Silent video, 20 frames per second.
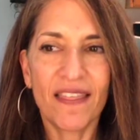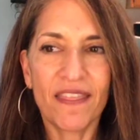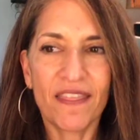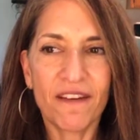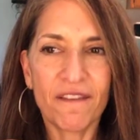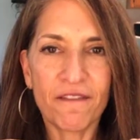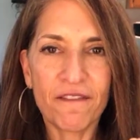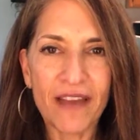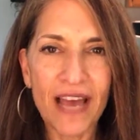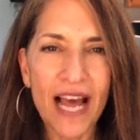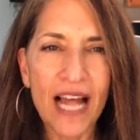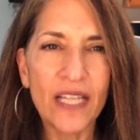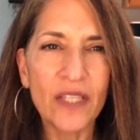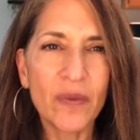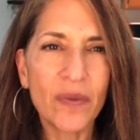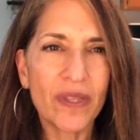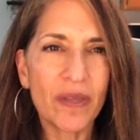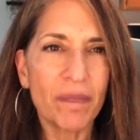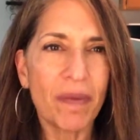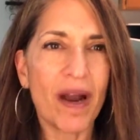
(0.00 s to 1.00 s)
the
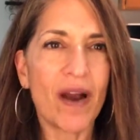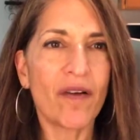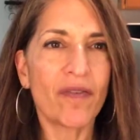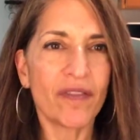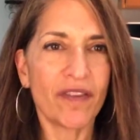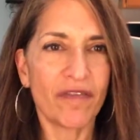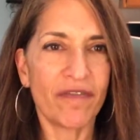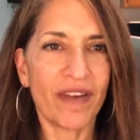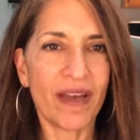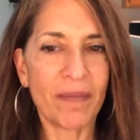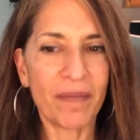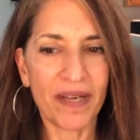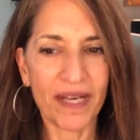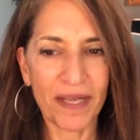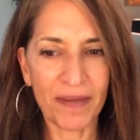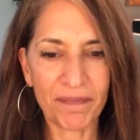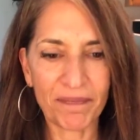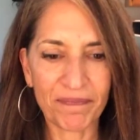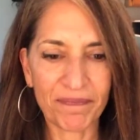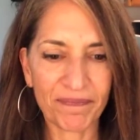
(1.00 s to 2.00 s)
value and the power of the
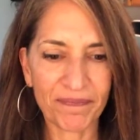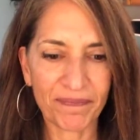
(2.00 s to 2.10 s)
feminine?